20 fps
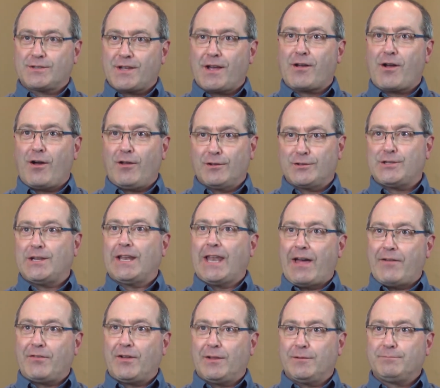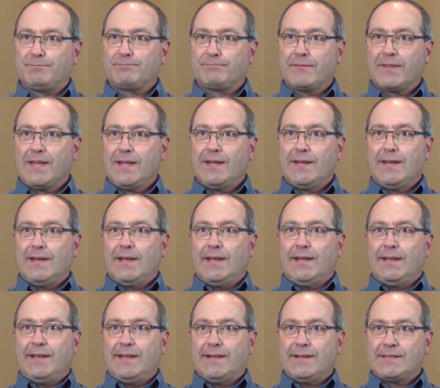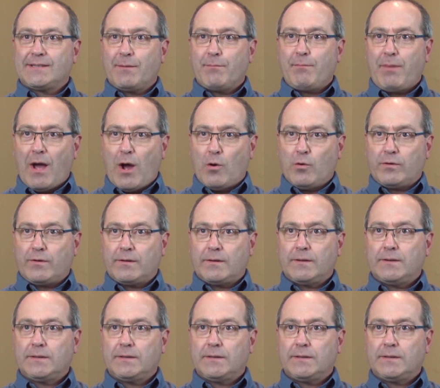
psychology level. It is about